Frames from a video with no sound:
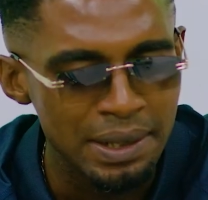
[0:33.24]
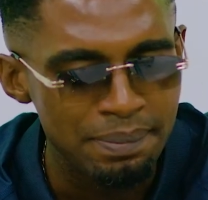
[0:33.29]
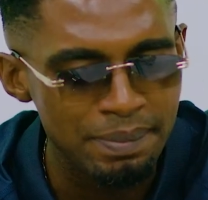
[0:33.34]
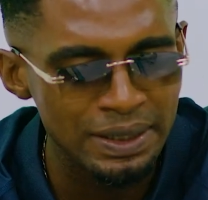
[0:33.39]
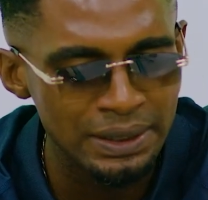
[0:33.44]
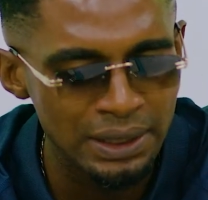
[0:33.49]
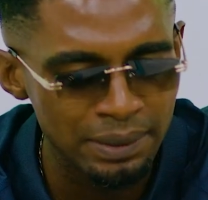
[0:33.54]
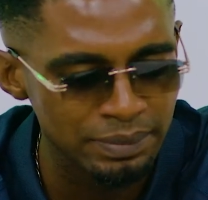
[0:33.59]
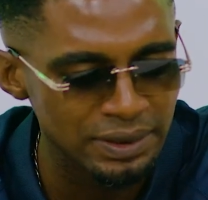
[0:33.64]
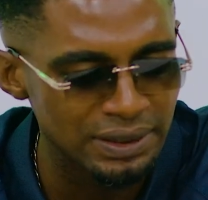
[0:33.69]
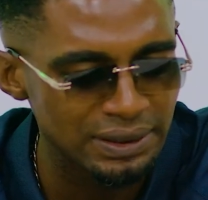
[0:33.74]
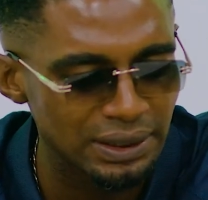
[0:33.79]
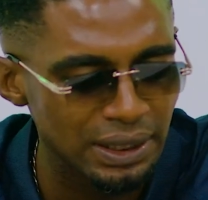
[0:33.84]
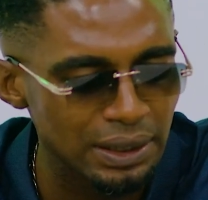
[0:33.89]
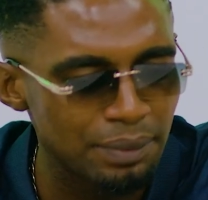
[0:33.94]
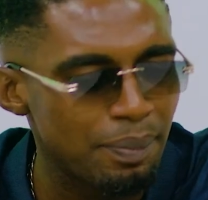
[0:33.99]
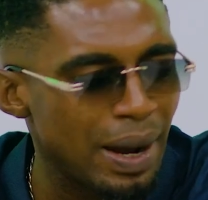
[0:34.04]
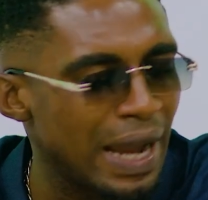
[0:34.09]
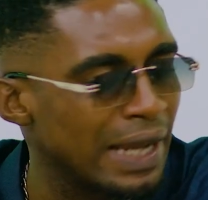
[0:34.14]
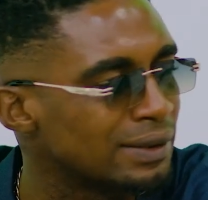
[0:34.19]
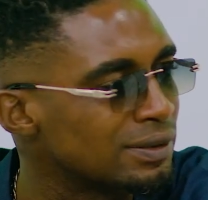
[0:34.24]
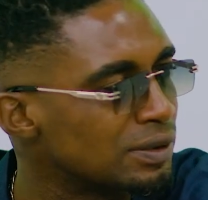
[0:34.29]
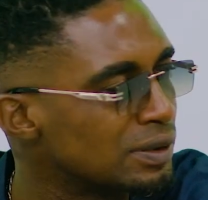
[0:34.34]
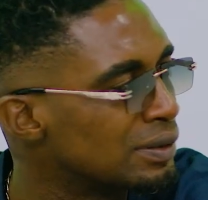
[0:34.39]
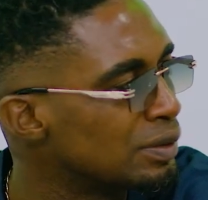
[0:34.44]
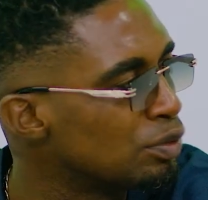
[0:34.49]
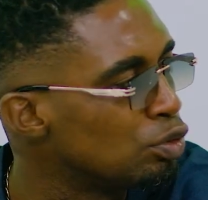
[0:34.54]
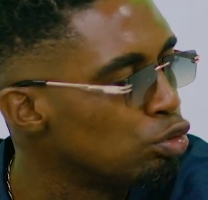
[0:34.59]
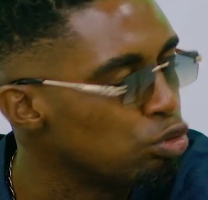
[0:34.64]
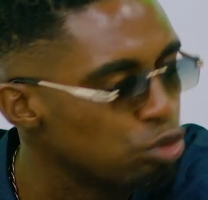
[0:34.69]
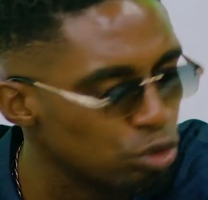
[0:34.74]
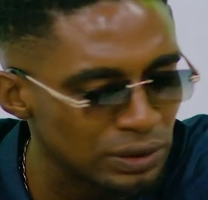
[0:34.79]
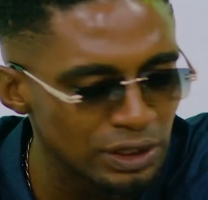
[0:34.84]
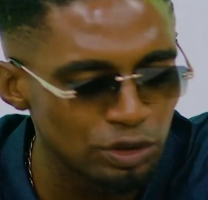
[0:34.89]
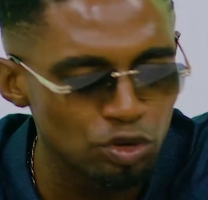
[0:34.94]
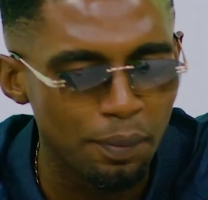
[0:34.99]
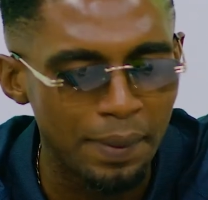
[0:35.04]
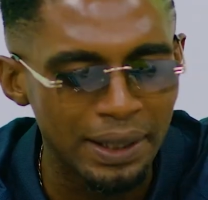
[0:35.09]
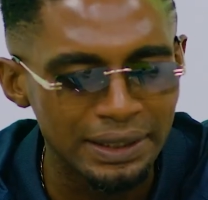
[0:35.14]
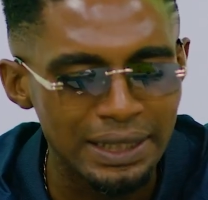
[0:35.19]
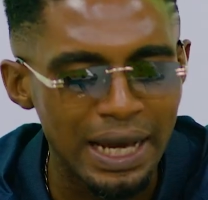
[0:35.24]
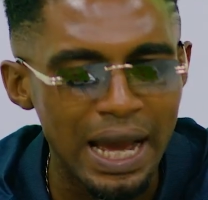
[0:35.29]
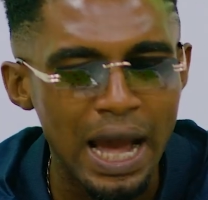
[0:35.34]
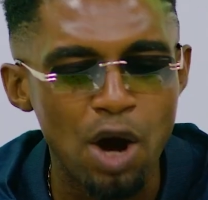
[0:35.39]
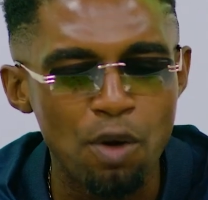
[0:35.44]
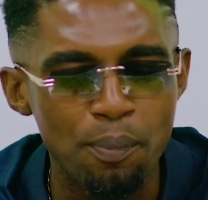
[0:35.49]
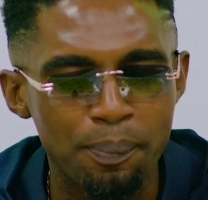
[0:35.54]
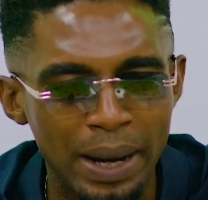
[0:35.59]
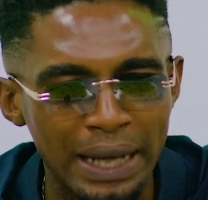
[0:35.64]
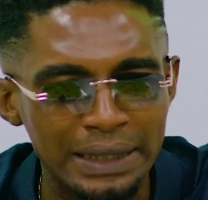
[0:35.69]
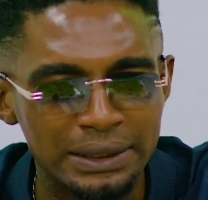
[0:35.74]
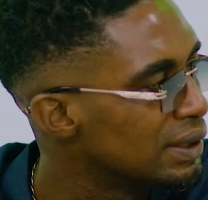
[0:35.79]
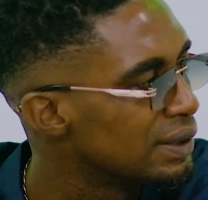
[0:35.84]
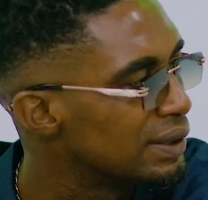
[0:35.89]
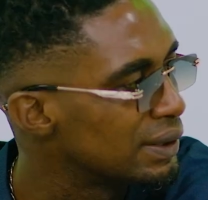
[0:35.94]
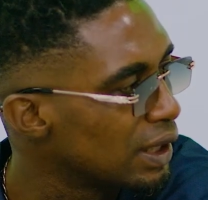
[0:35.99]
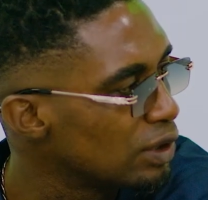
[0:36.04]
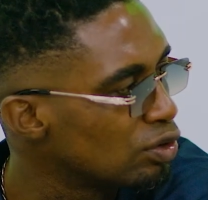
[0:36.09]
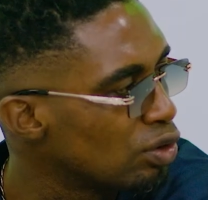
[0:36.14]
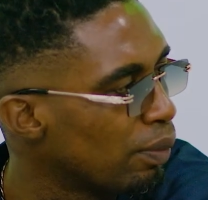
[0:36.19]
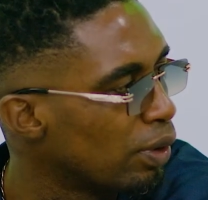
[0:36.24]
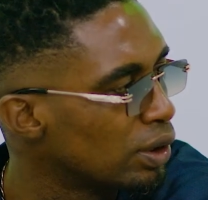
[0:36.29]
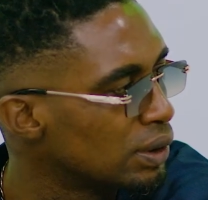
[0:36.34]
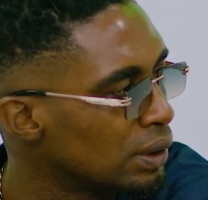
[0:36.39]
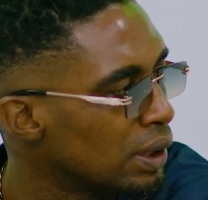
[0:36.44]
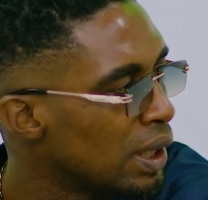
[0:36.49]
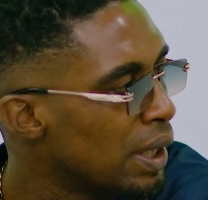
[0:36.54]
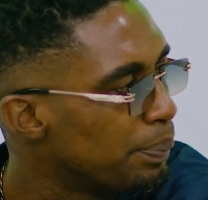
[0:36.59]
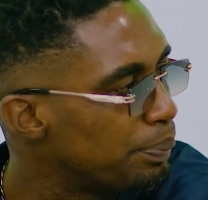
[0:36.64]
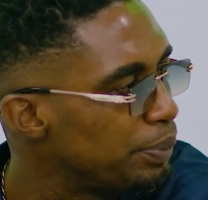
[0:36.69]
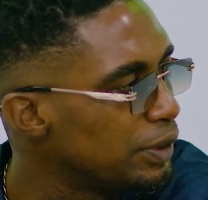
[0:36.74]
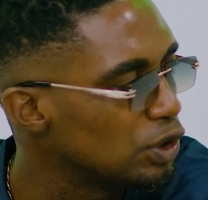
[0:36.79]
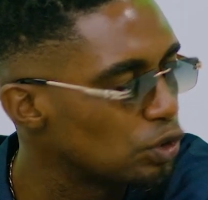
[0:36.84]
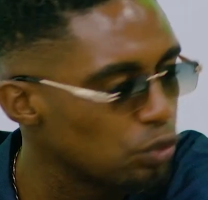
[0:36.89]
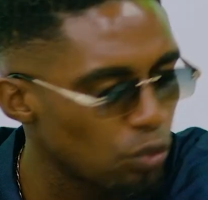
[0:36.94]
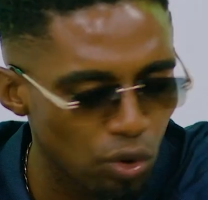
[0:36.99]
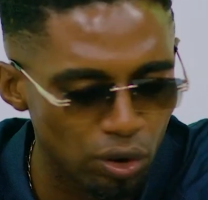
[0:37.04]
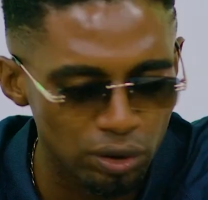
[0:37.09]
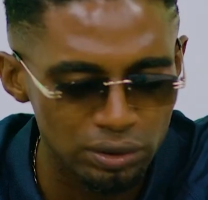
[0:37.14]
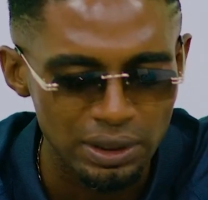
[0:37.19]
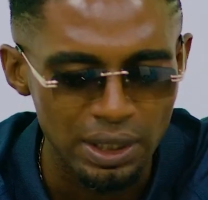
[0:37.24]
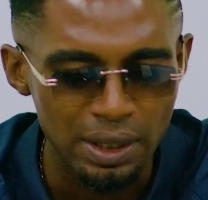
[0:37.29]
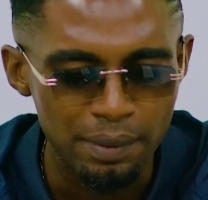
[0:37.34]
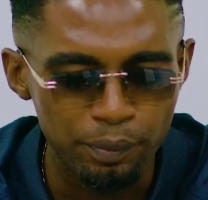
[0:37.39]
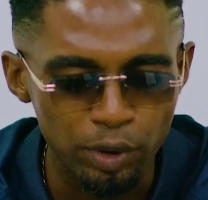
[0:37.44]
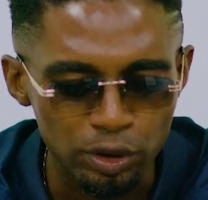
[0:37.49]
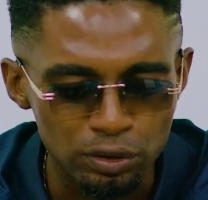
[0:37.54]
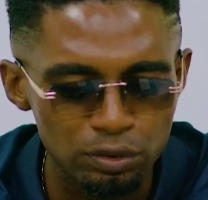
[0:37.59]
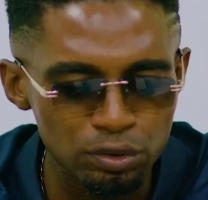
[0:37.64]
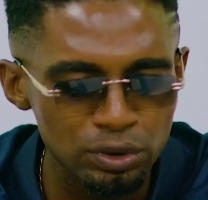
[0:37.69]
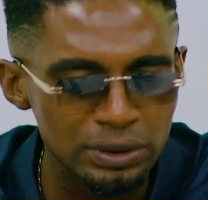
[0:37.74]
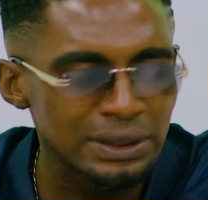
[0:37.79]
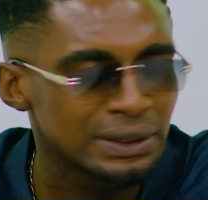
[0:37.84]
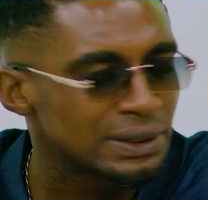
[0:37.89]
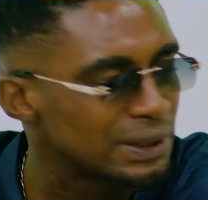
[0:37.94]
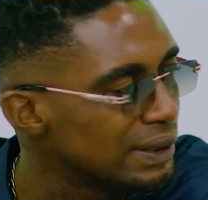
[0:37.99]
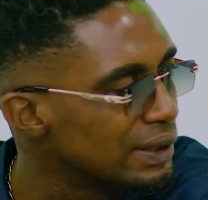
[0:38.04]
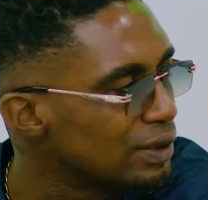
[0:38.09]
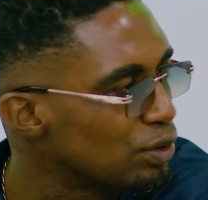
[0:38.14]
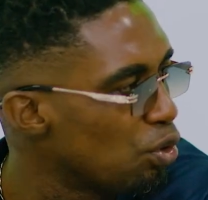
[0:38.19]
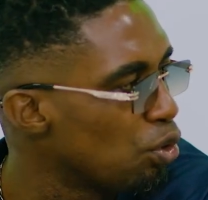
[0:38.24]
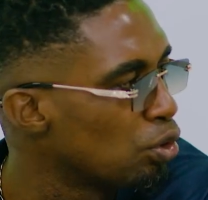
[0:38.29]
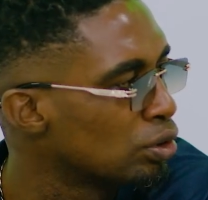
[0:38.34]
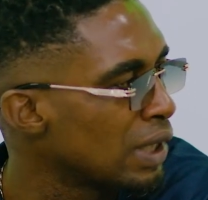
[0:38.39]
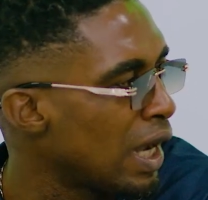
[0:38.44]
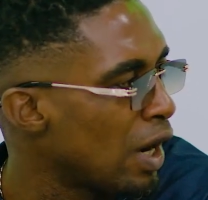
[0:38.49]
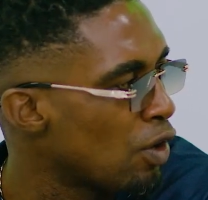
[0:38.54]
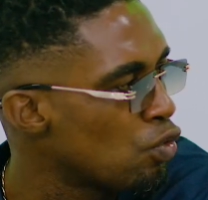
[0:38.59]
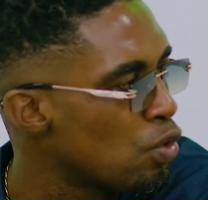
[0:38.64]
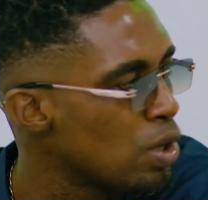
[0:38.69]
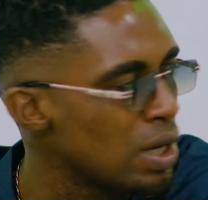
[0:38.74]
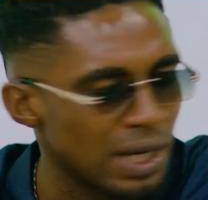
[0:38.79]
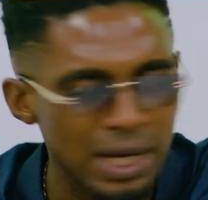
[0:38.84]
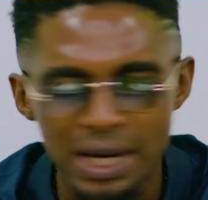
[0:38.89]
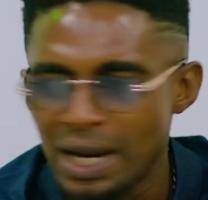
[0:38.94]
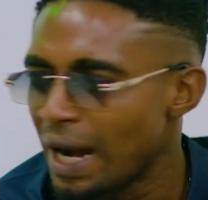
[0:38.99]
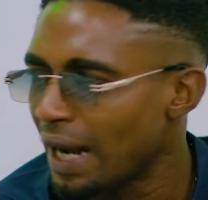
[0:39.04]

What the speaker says: made a mistake by losing, no matter how bad the stadium or the pitch was, but losing 3 goals away.